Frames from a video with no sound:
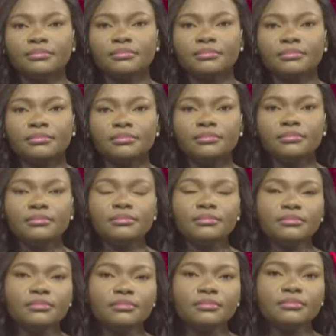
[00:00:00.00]

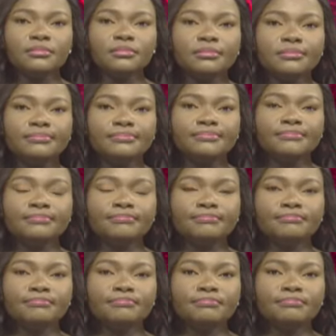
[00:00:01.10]

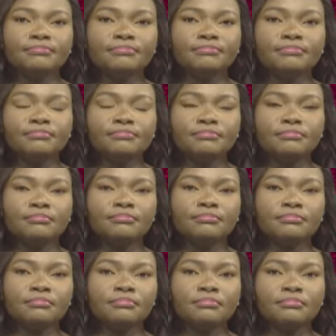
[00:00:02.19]

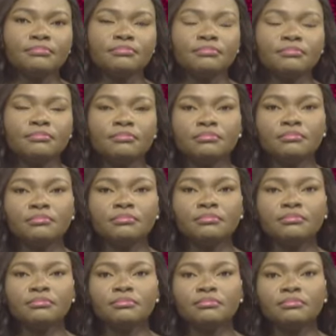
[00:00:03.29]

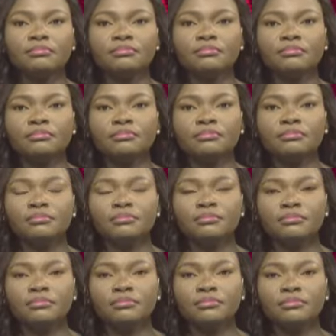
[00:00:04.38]

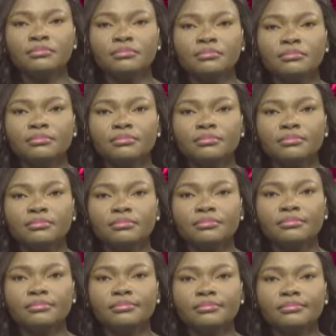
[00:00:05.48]

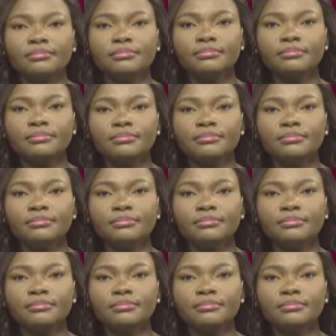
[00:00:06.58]
This person isn't speaking.